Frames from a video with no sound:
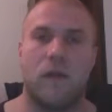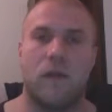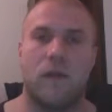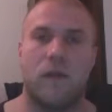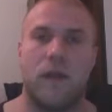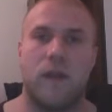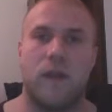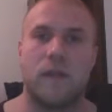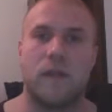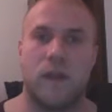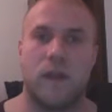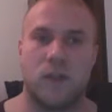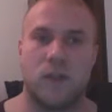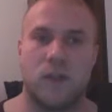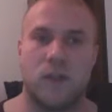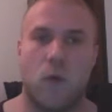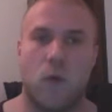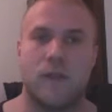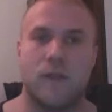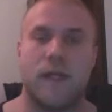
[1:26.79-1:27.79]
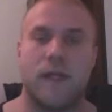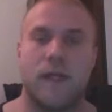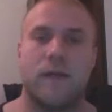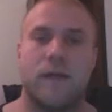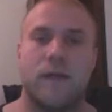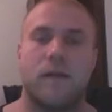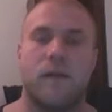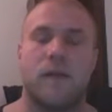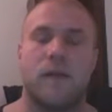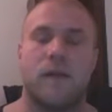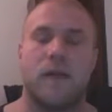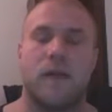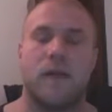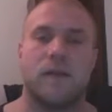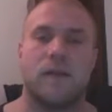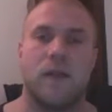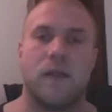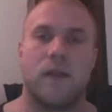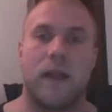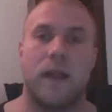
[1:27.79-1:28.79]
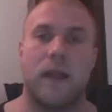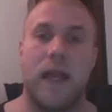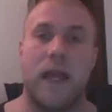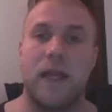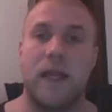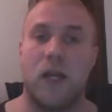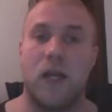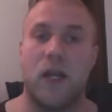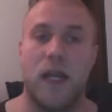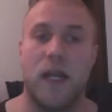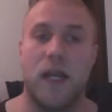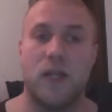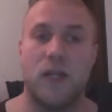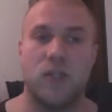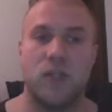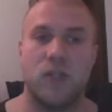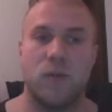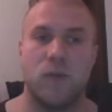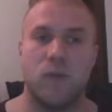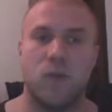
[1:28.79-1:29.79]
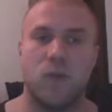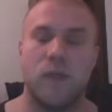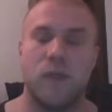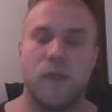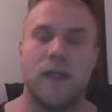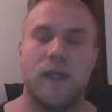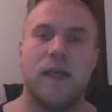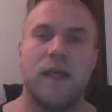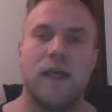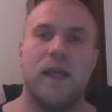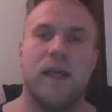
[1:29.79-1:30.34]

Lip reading: things like squatting, things like any kind of hinging movement.